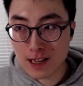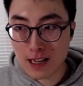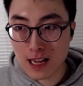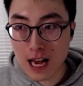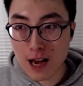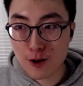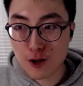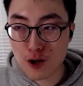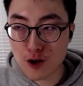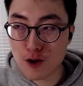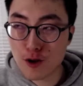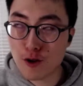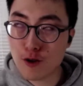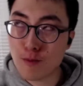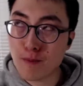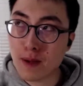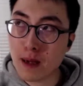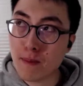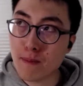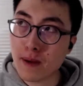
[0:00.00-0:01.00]
how do
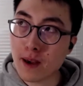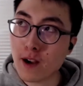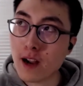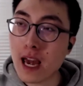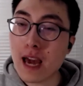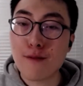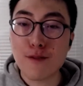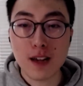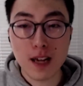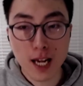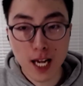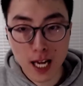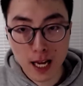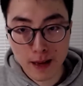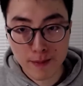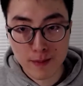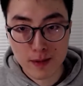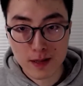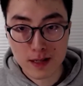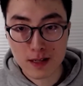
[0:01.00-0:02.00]
you prepare every
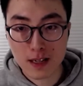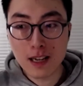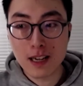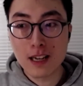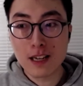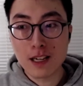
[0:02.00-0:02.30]
games?